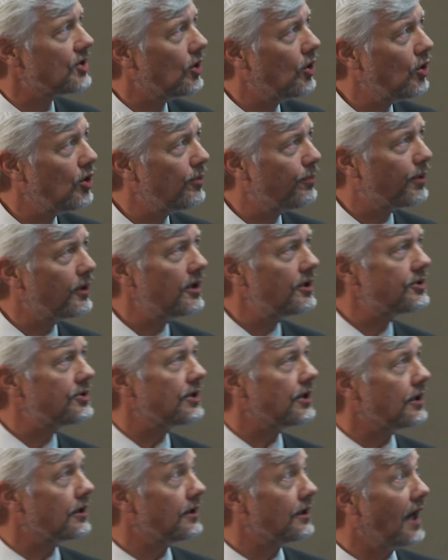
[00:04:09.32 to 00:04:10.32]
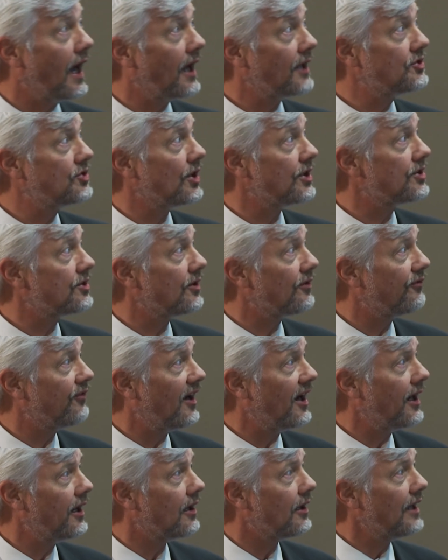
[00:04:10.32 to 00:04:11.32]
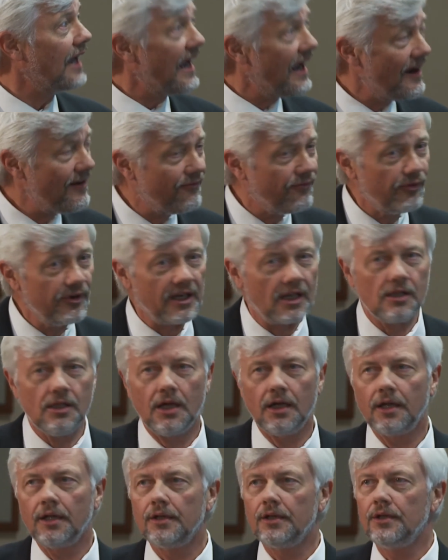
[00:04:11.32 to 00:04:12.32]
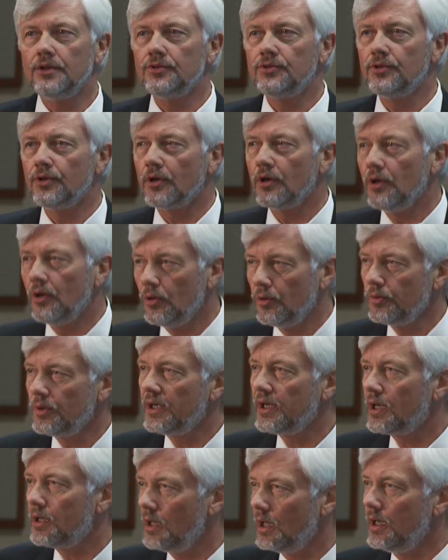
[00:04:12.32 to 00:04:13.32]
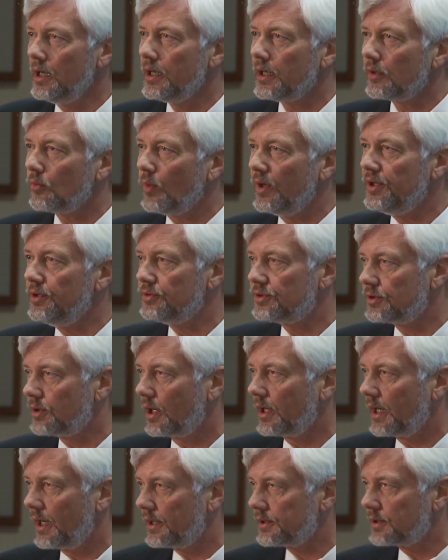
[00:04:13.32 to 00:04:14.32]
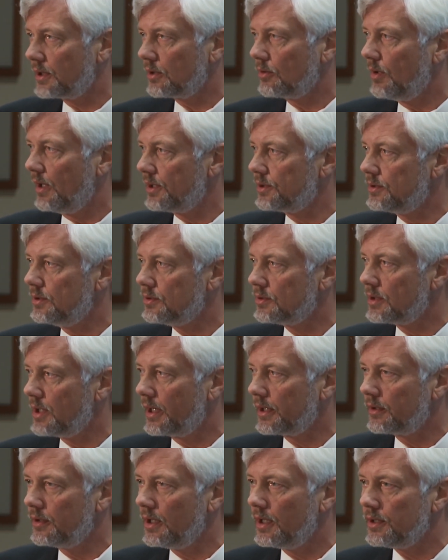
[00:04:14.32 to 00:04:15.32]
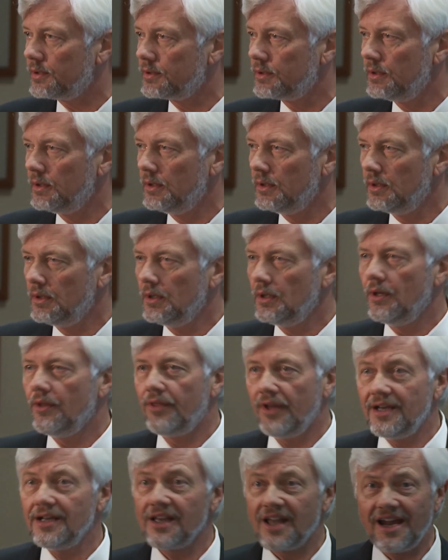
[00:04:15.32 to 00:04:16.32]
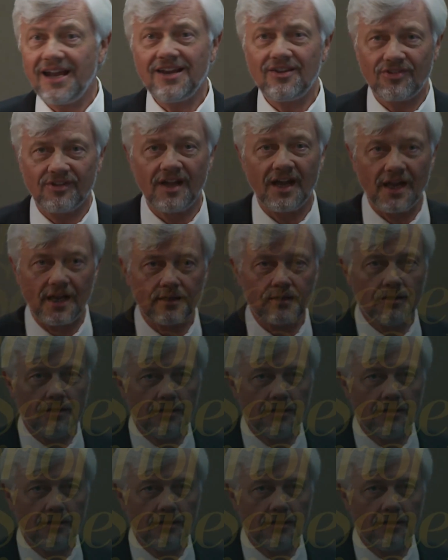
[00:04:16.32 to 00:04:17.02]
a whole person, not just a file. Every client is your only client when you start asking questions like this. They like that.